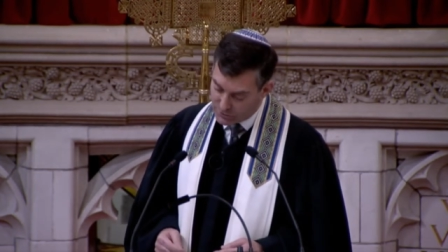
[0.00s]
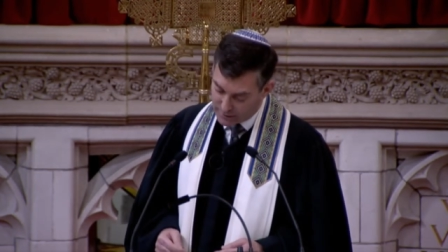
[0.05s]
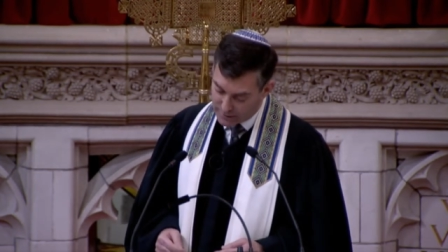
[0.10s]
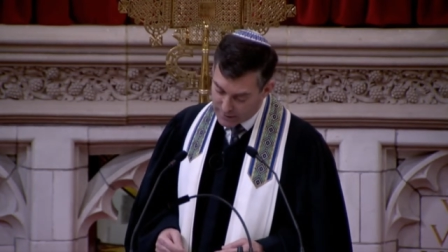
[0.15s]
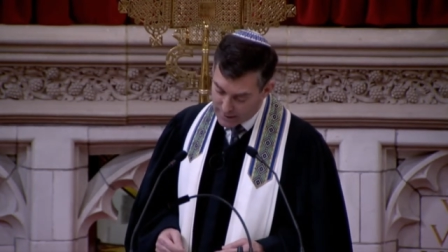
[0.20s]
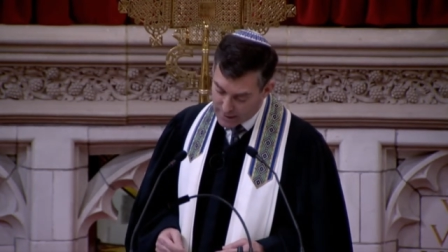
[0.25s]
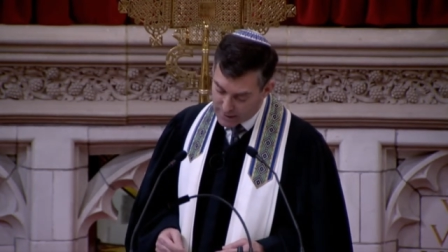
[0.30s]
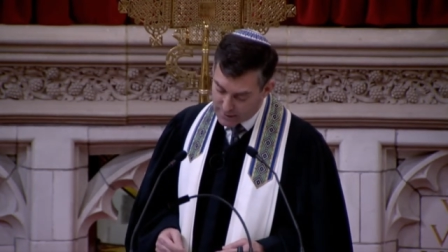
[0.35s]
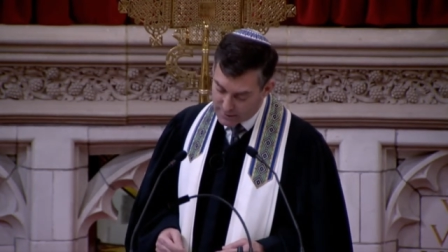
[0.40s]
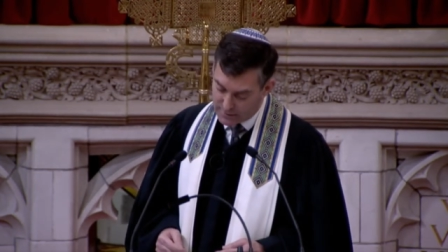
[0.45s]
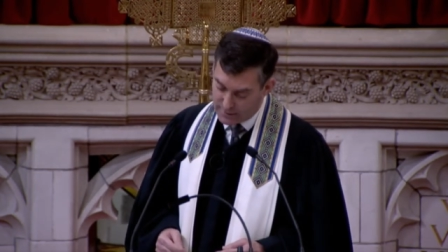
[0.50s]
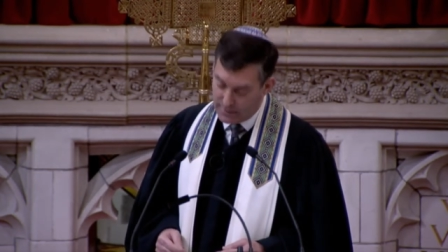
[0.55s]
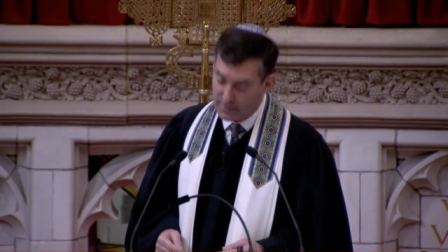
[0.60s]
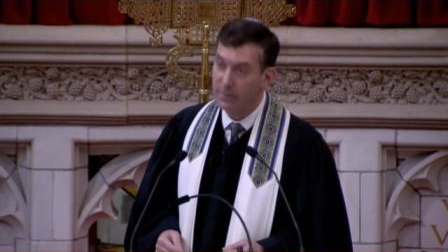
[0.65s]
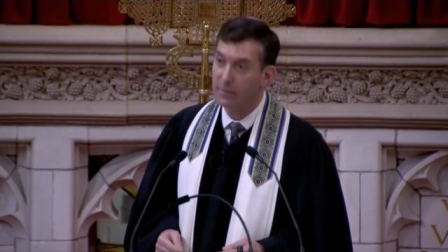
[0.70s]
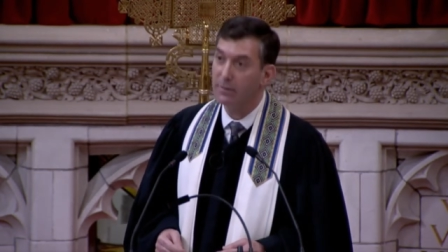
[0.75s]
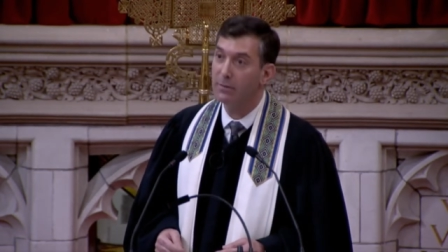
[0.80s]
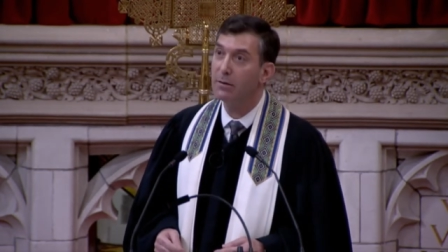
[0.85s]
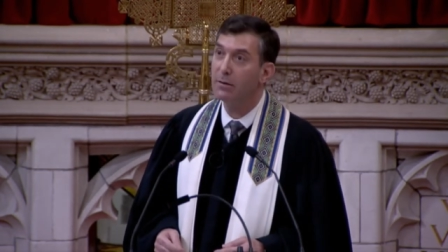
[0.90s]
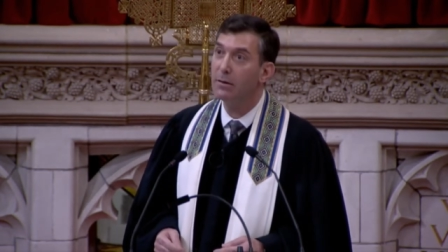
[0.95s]
King did
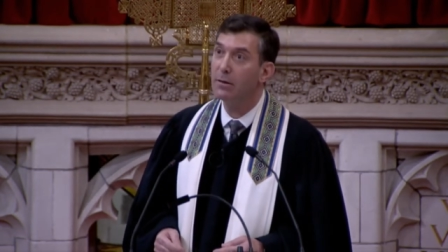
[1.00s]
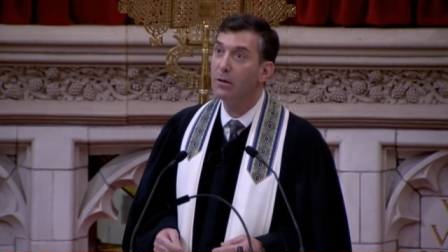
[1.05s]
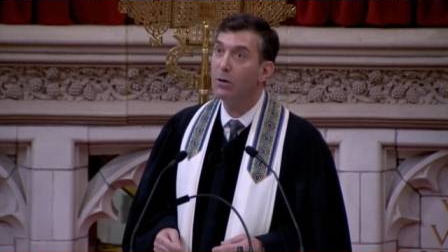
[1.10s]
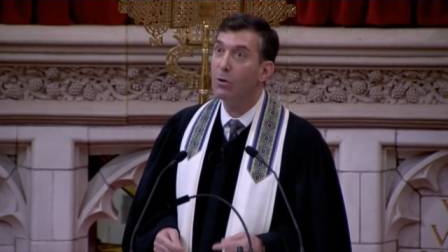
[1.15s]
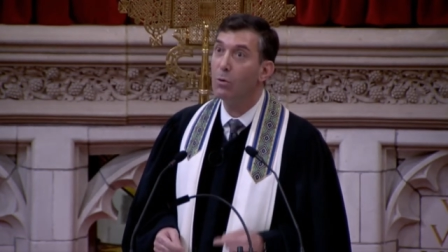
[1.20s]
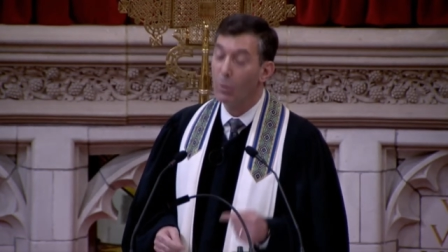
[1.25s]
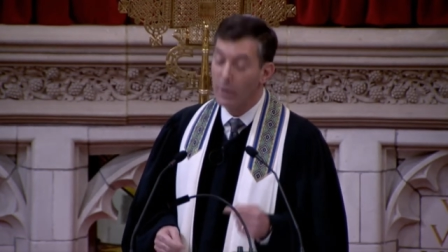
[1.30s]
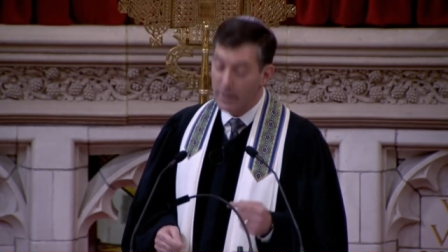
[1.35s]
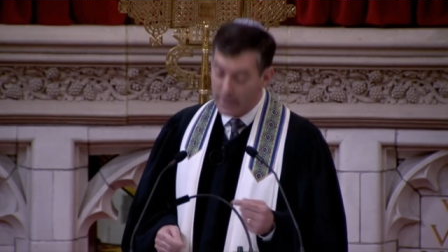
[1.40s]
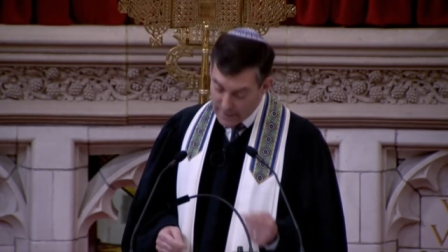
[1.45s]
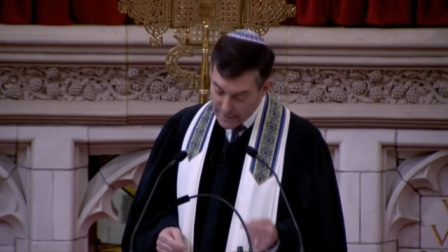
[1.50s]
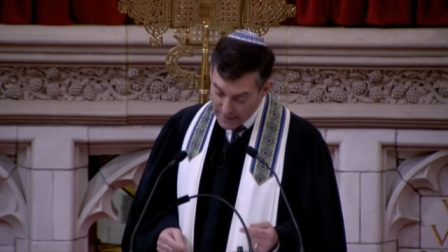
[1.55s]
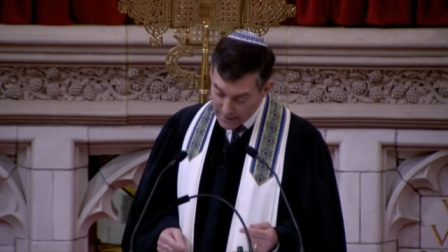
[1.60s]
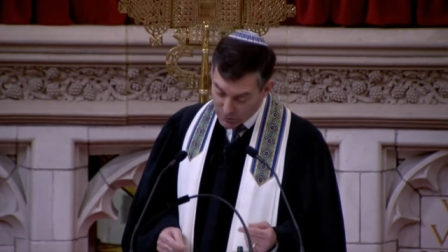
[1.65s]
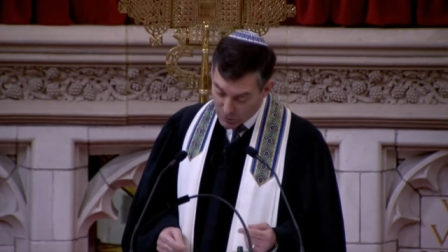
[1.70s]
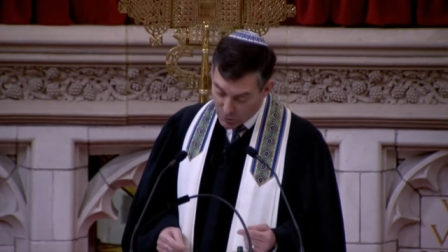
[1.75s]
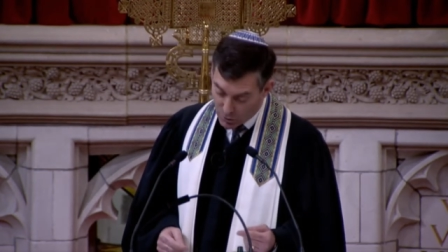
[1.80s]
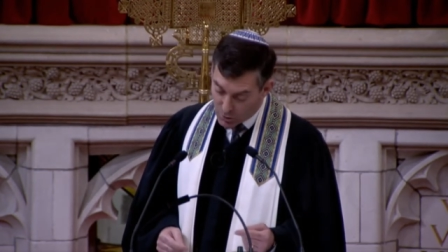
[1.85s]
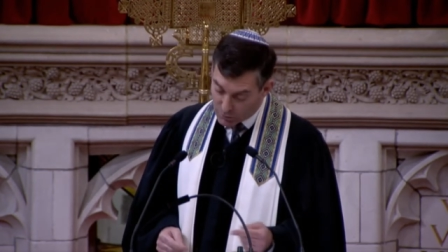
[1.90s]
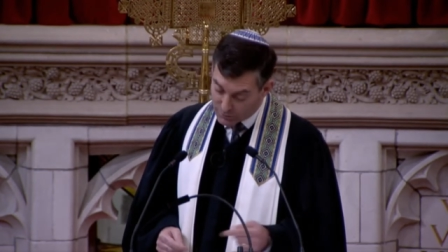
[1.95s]
when he
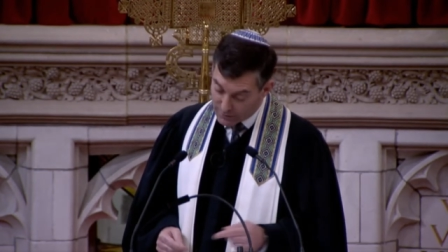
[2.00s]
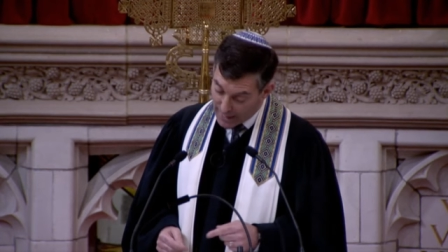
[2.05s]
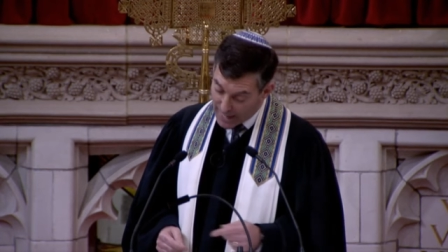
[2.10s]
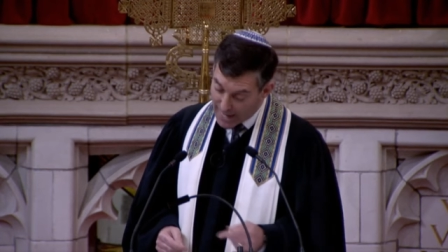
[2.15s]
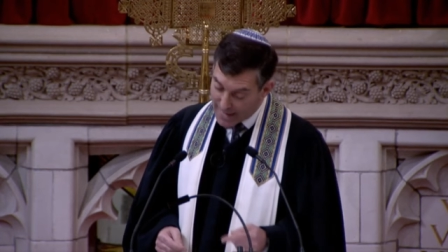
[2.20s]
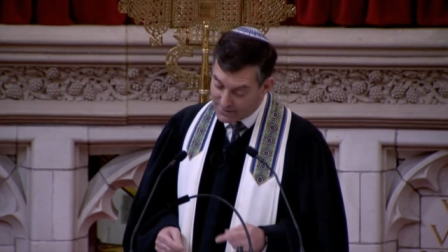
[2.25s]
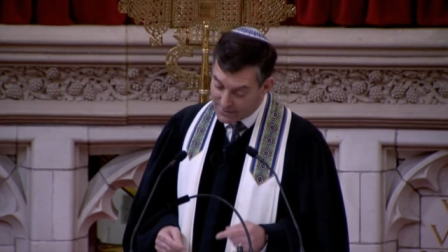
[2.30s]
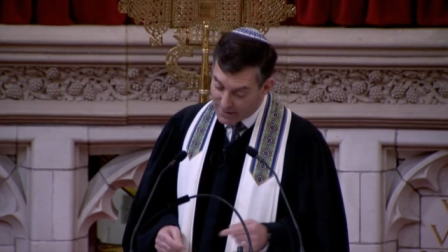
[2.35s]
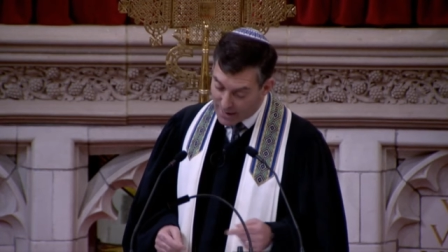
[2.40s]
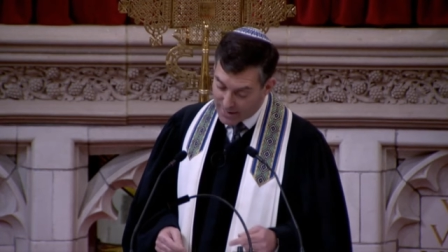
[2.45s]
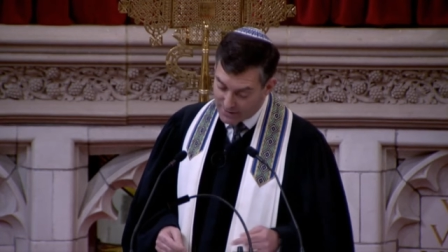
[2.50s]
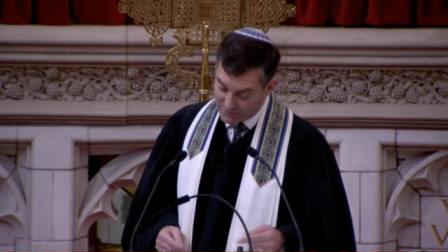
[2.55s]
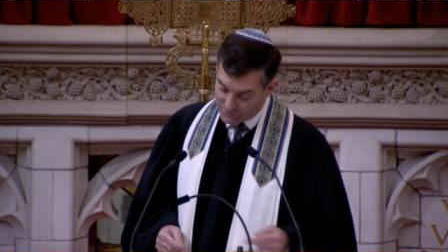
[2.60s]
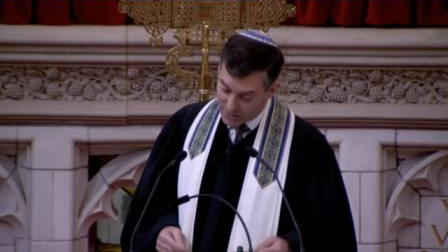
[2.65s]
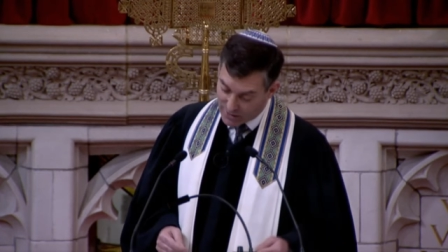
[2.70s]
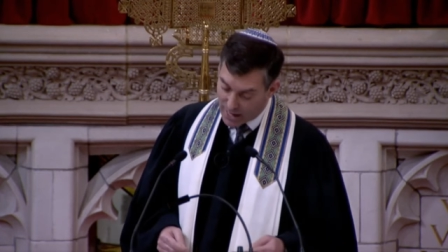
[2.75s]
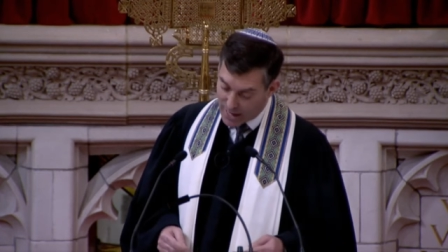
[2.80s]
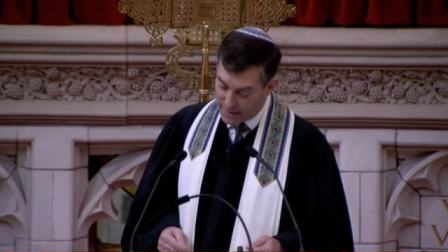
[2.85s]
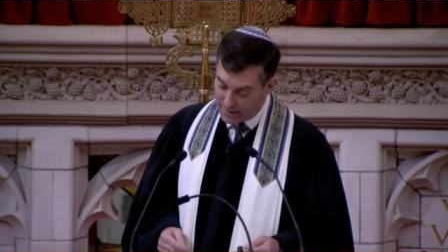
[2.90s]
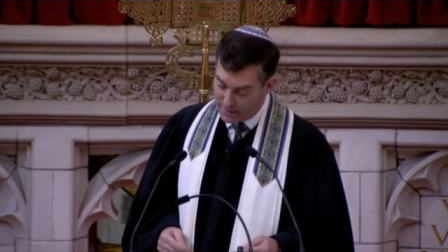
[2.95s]
called anti
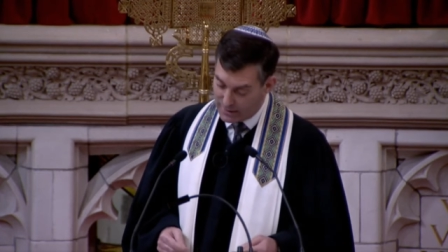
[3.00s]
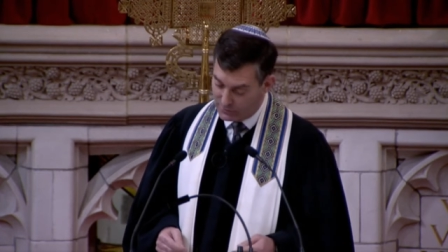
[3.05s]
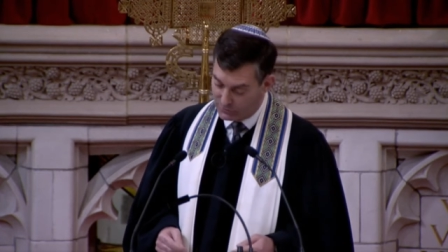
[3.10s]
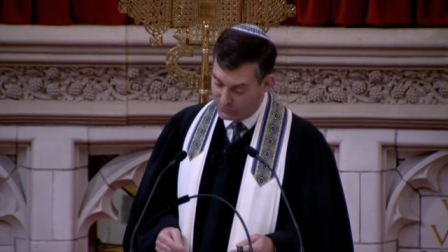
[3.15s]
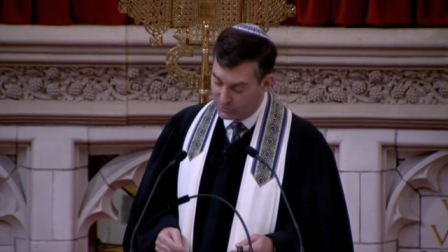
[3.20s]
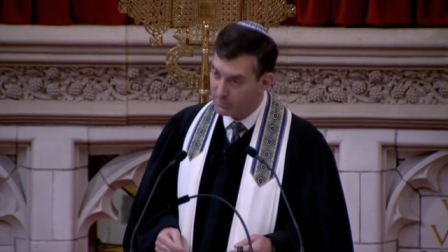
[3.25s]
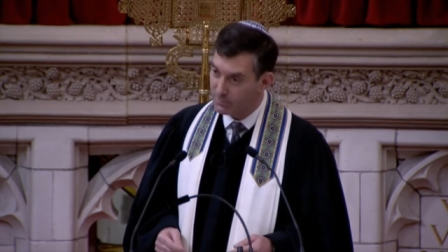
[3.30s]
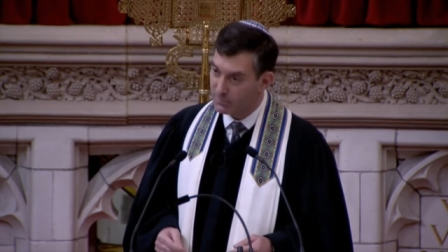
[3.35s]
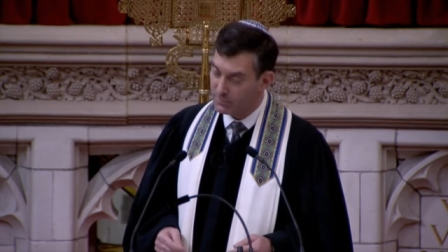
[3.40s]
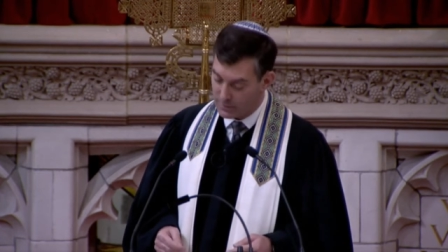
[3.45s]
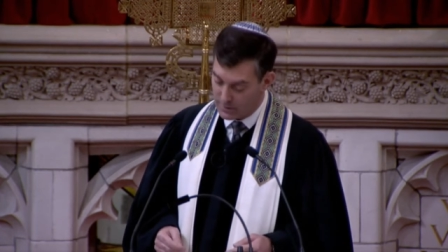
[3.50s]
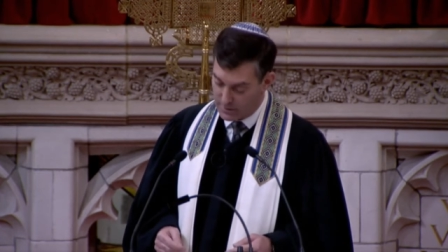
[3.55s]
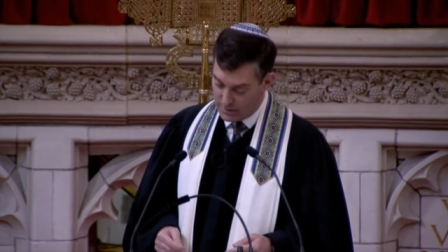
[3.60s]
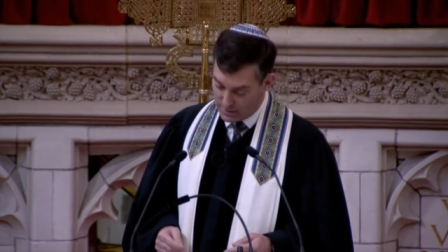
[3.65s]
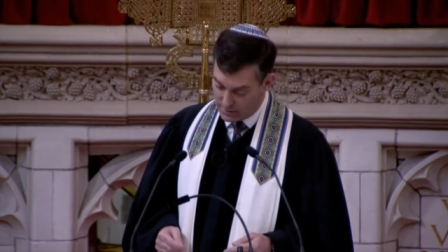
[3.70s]
Zionism